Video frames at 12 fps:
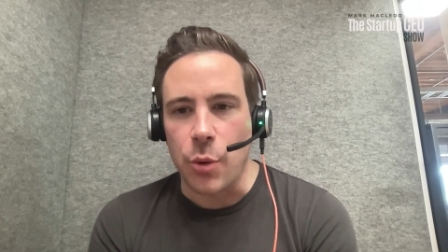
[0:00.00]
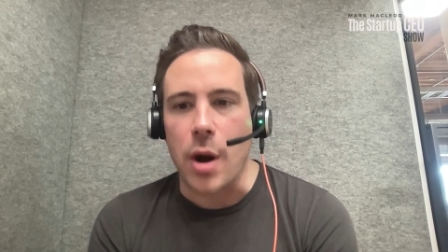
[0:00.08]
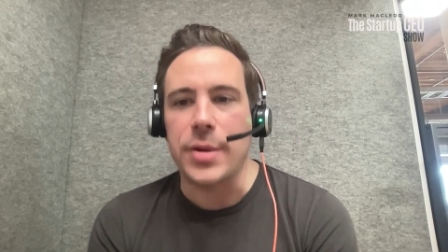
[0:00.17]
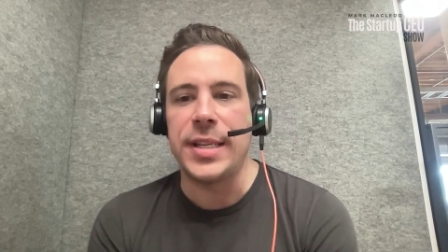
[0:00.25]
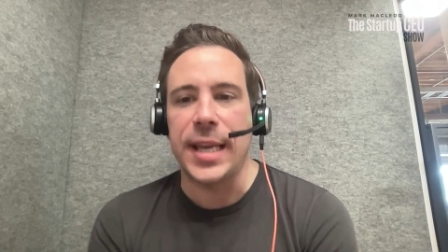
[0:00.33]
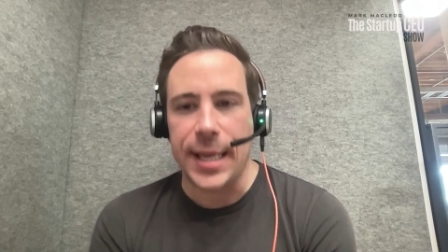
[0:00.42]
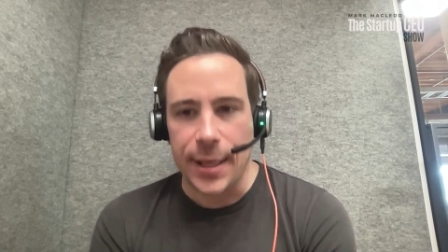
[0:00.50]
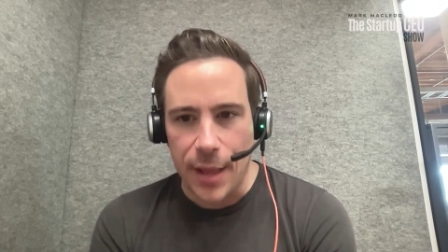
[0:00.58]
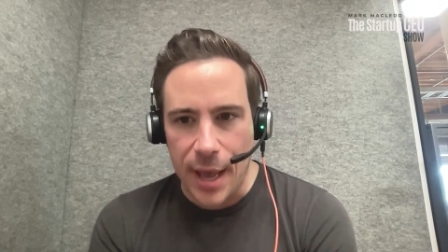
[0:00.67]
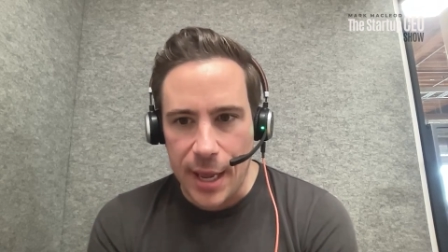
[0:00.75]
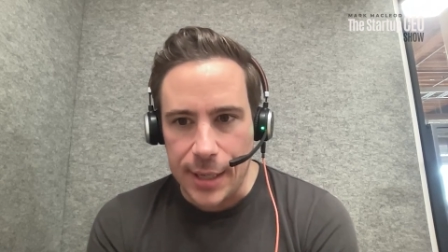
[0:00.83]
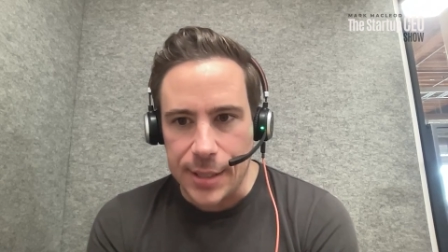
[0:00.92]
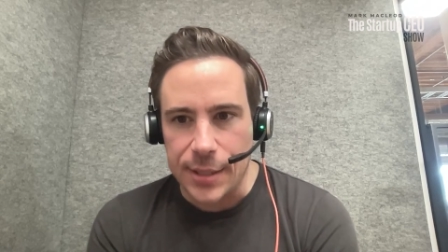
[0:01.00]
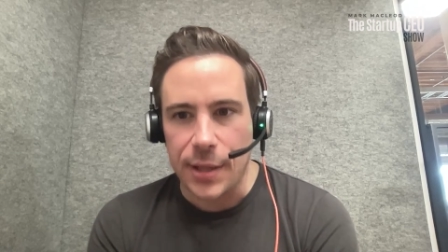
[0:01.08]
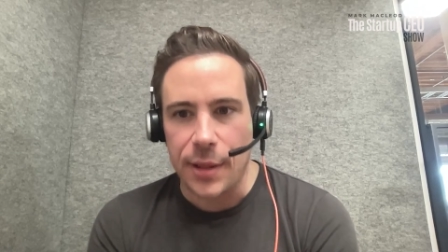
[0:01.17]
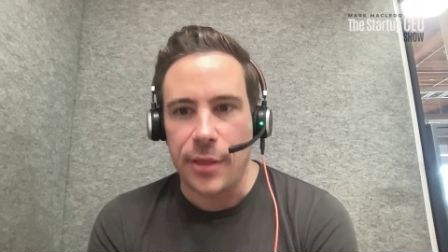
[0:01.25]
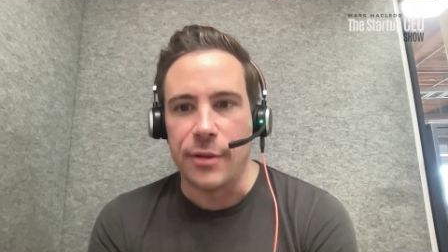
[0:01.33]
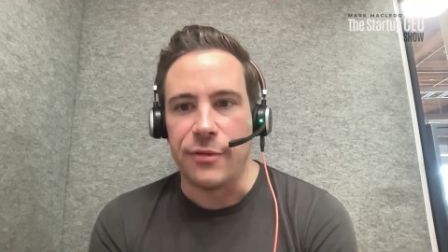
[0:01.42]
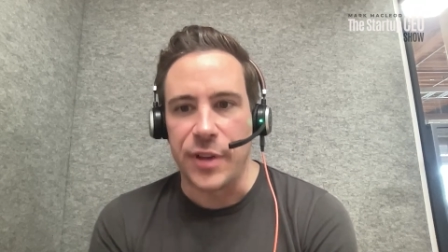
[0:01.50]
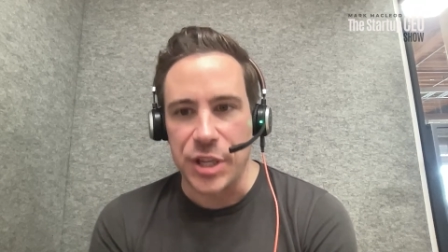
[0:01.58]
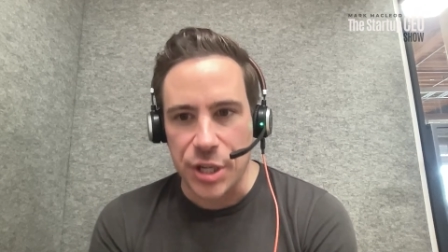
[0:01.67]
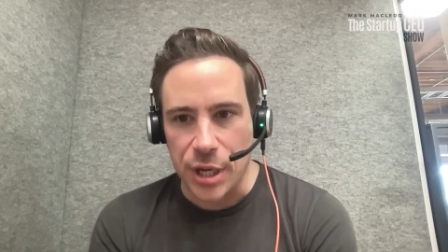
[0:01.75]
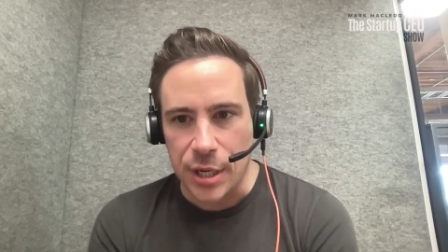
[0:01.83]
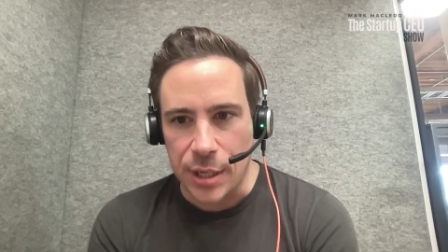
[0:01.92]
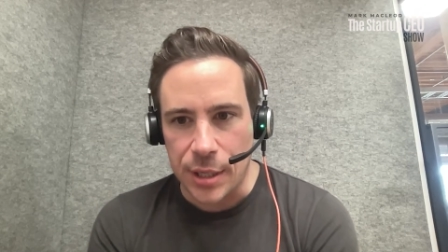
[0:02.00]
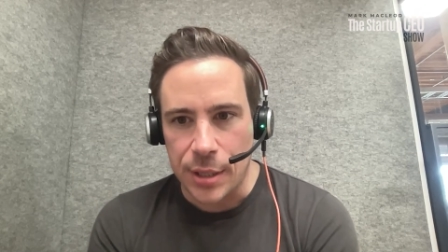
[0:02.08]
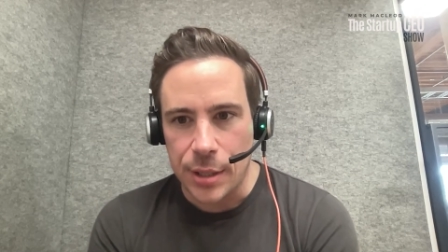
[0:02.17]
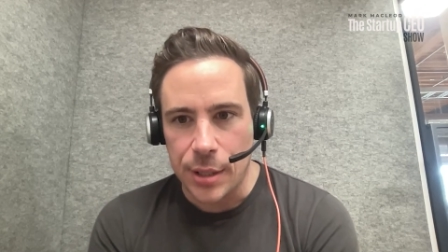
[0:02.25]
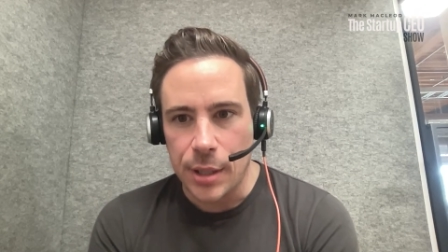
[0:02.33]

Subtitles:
to articulate the vision